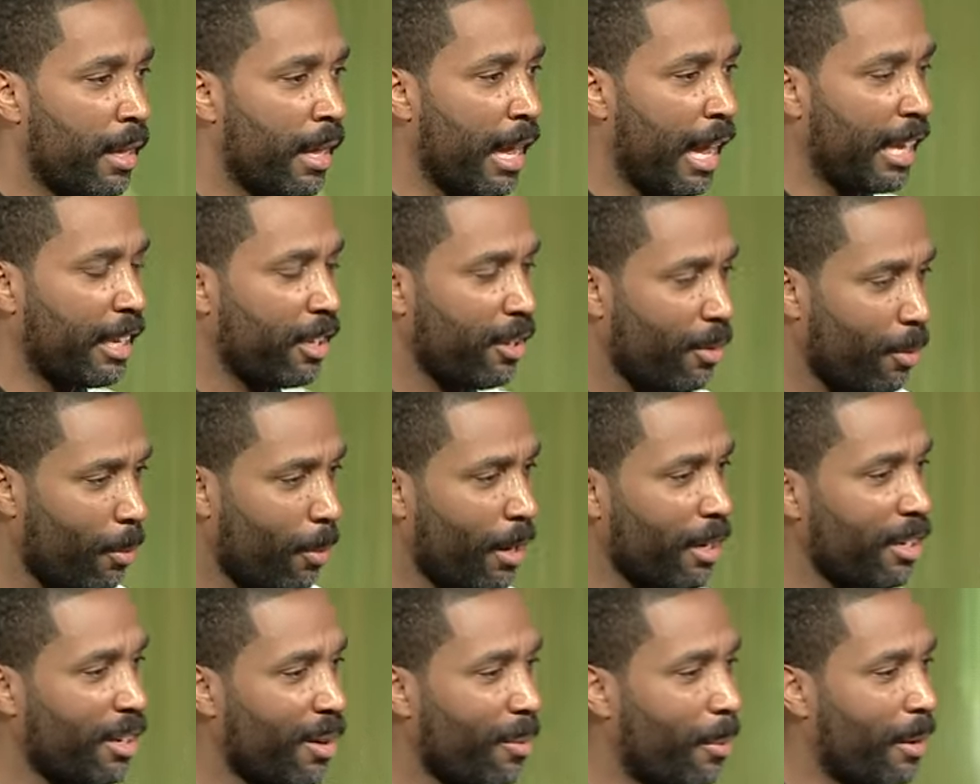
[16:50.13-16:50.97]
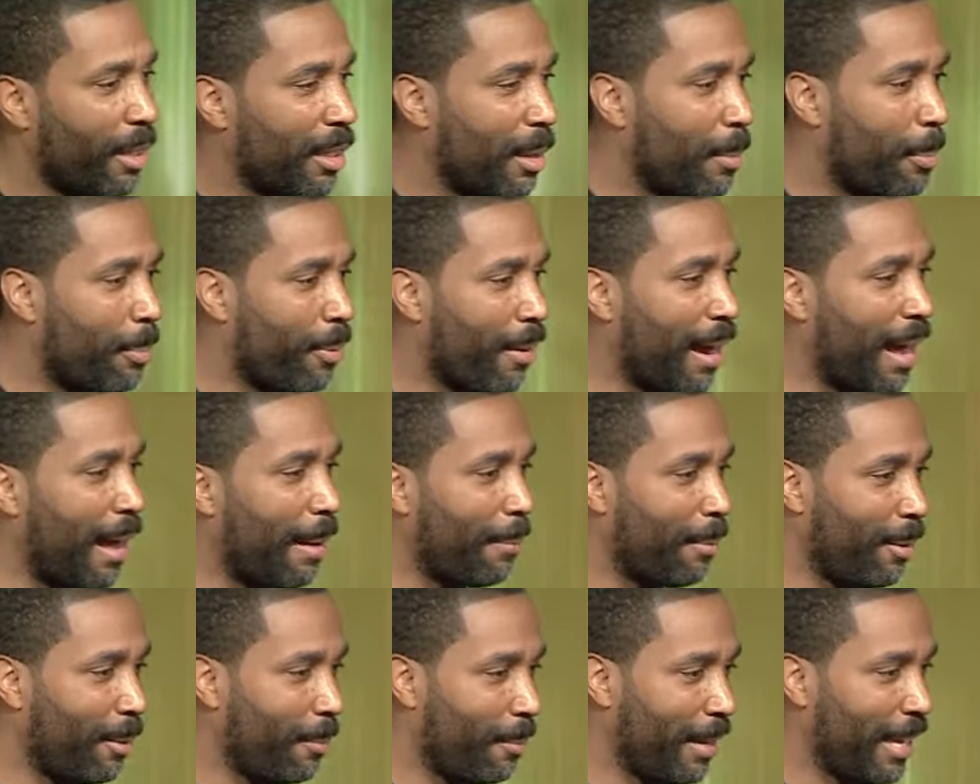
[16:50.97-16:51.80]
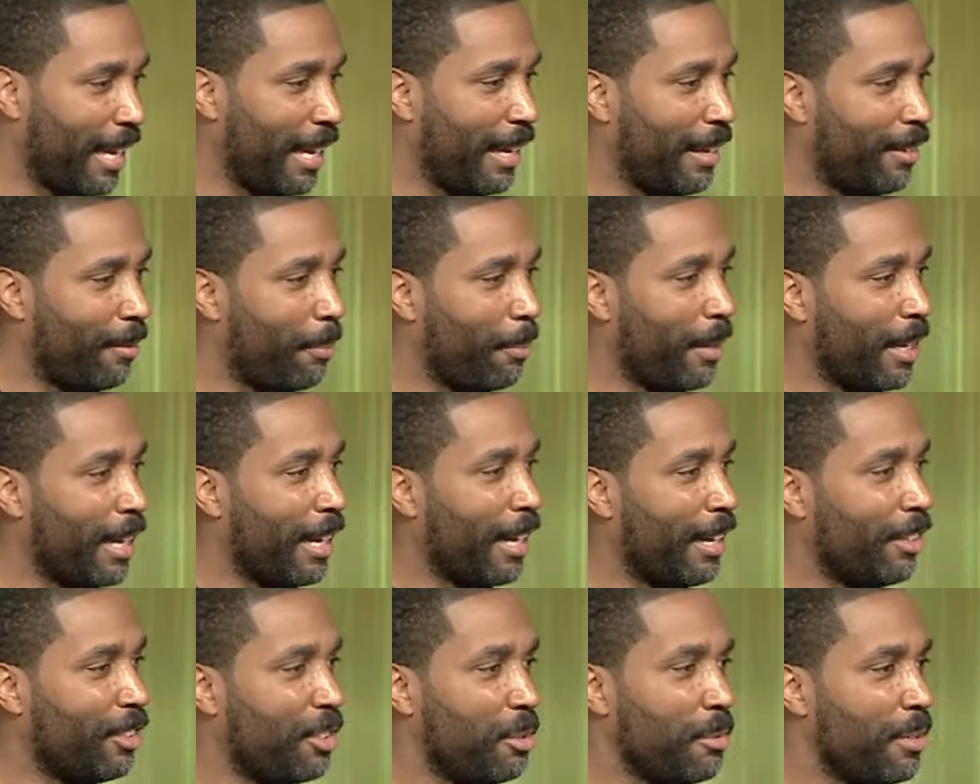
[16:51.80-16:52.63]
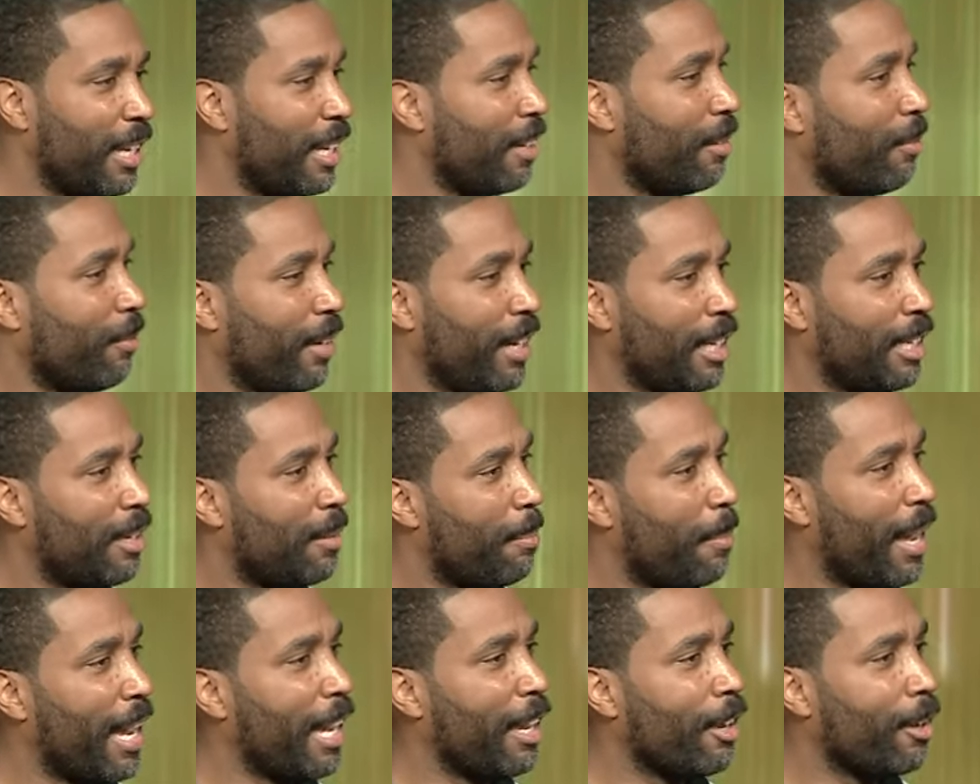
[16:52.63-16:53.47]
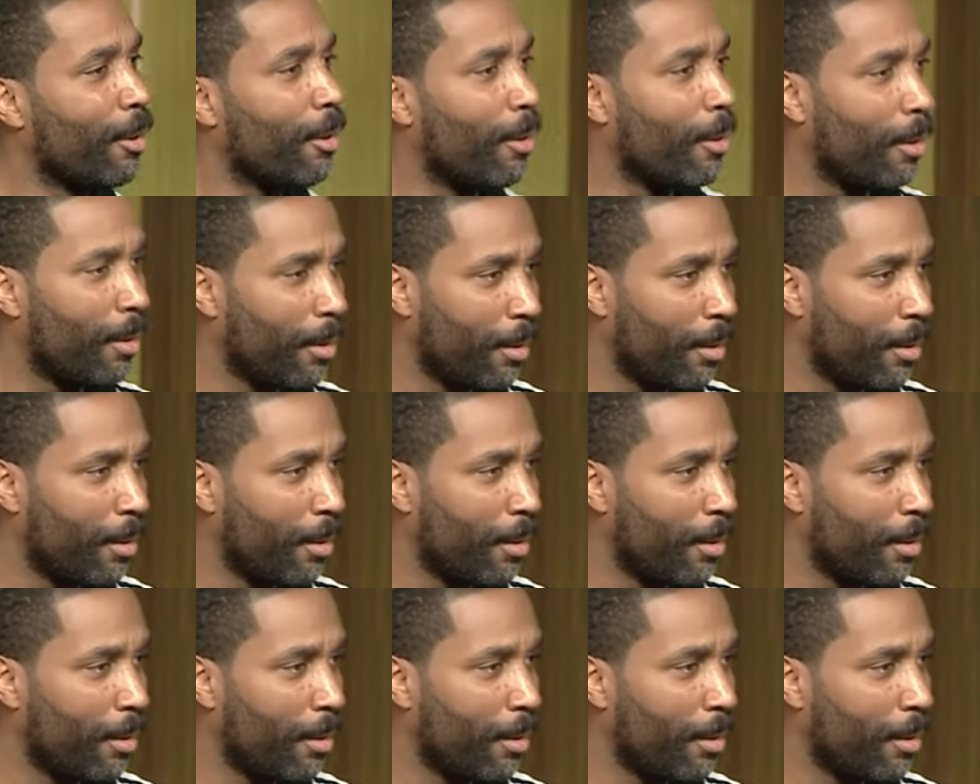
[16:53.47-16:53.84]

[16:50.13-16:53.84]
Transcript: And you wonder what the problem is because you didn't read the manual.